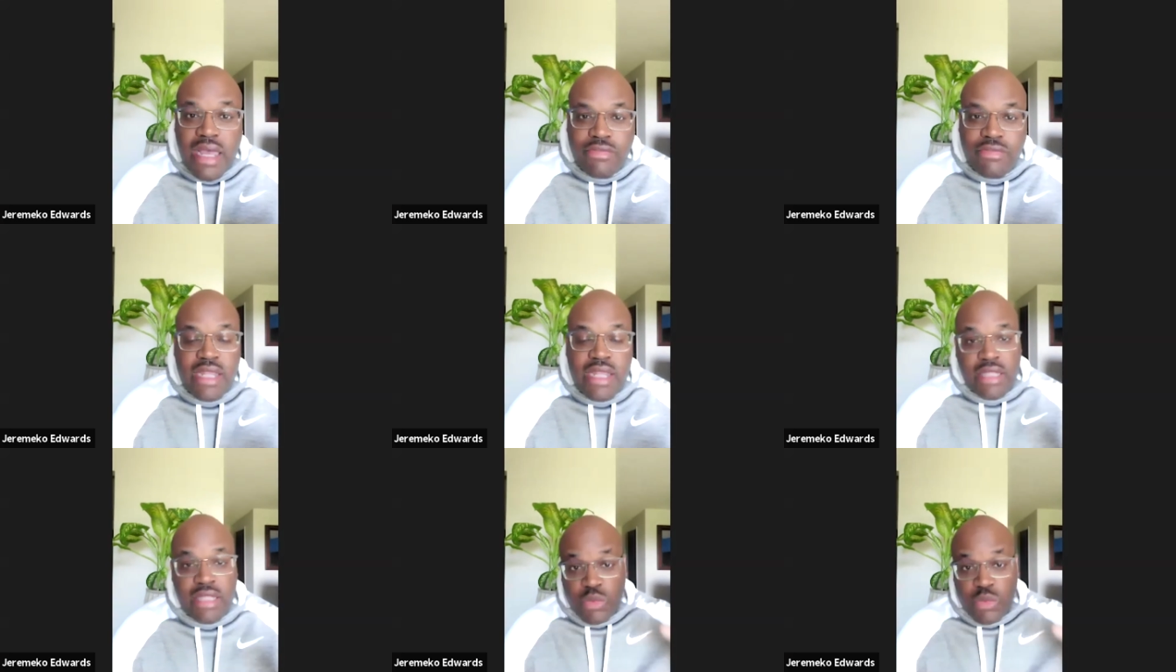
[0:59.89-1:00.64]
Like when
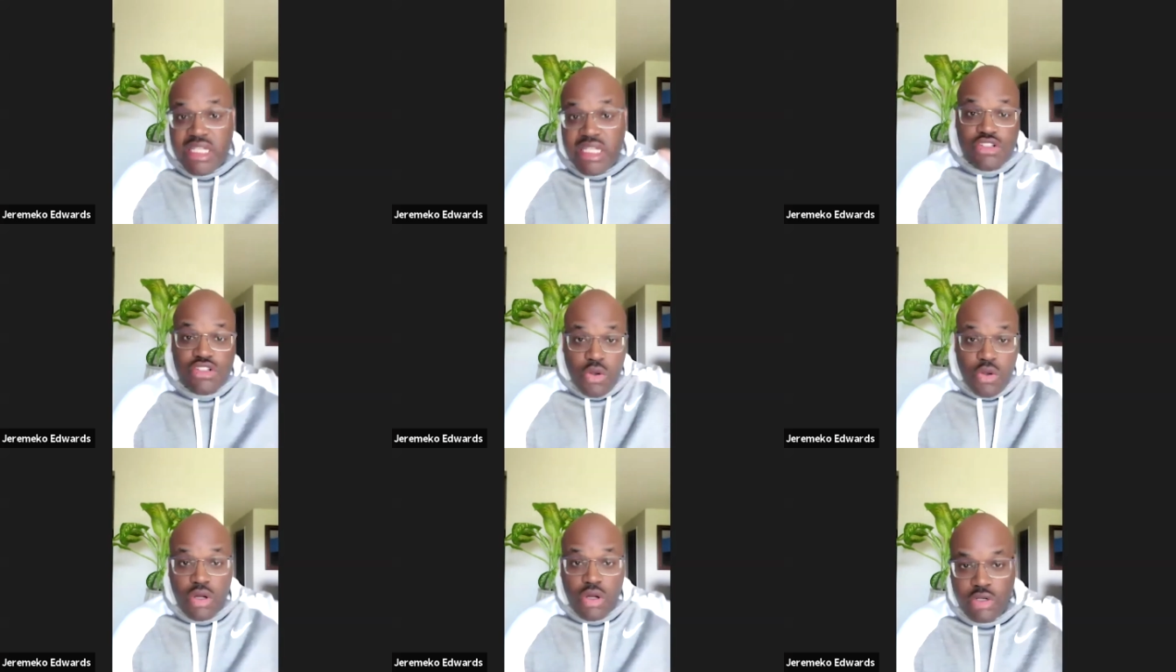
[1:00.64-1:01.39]
things are going on in
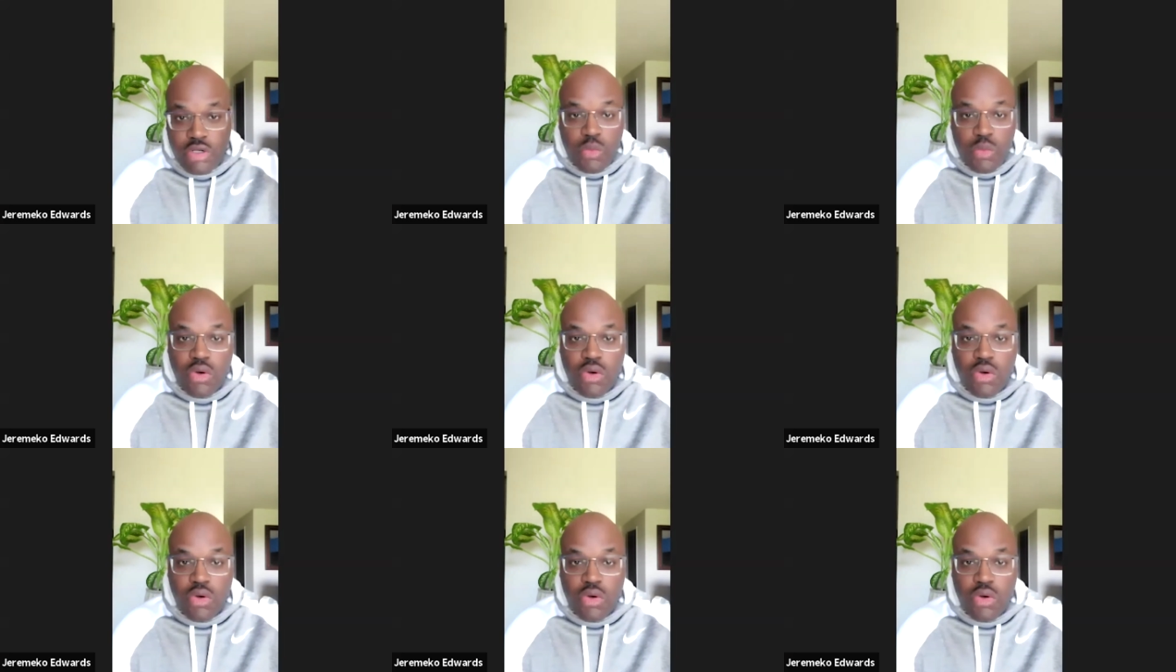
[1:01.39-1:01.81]
the world,